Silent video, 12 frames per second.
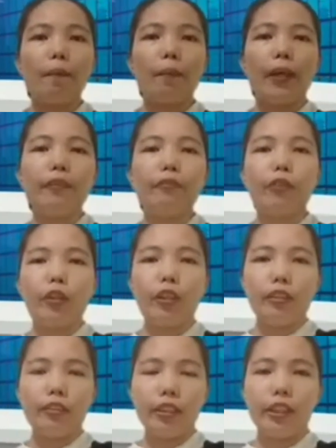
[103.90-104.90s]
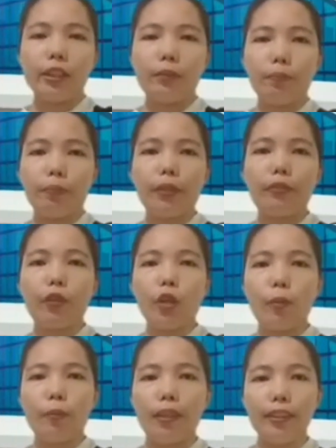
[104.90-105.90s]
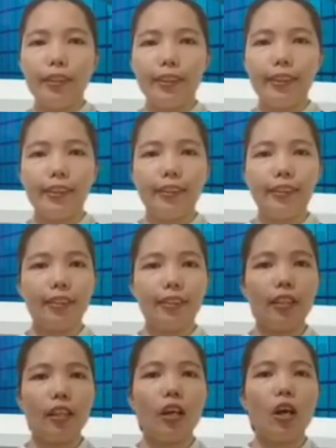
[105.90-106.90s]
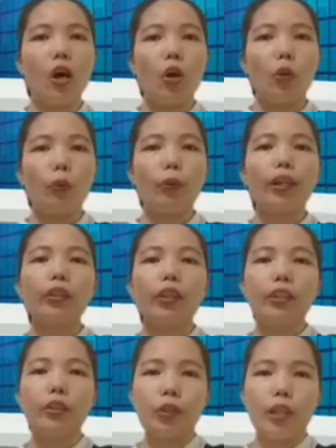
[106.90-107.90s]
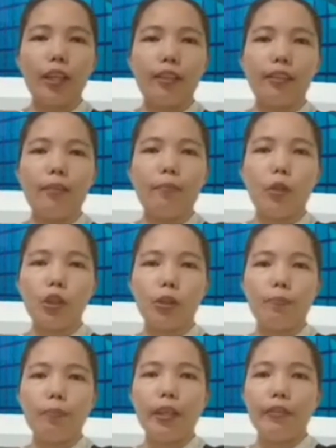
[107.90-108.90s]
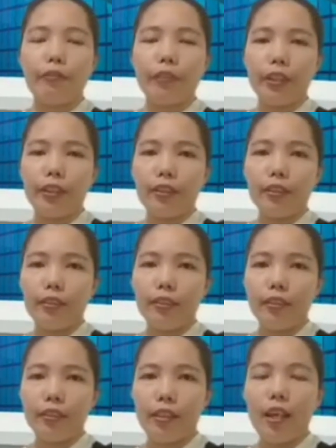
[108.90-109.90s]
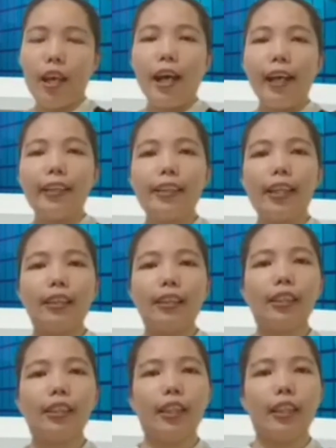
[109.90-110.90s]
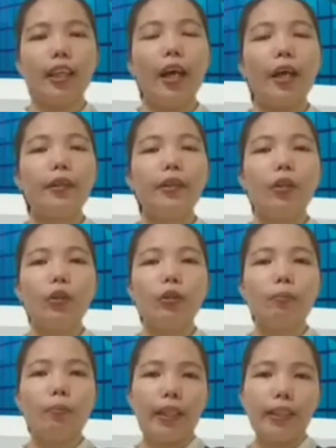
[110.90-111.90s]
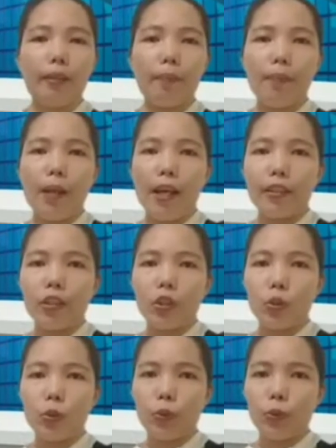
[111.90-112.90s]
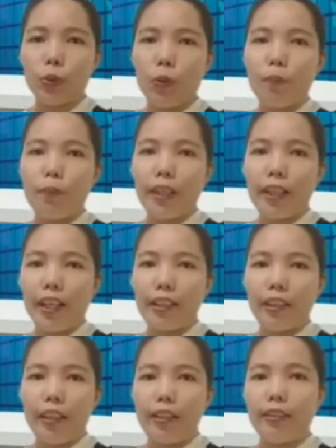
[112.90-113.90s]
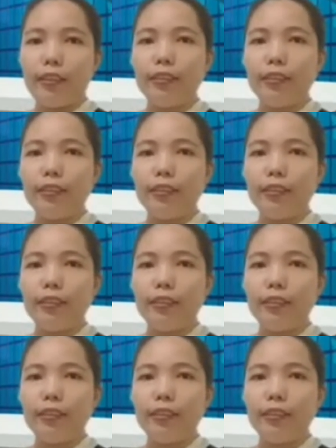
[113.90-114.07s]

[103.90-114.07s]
Pay for increased performance. Where can you get the most benefit? And lastly, don't make the plan too complicated.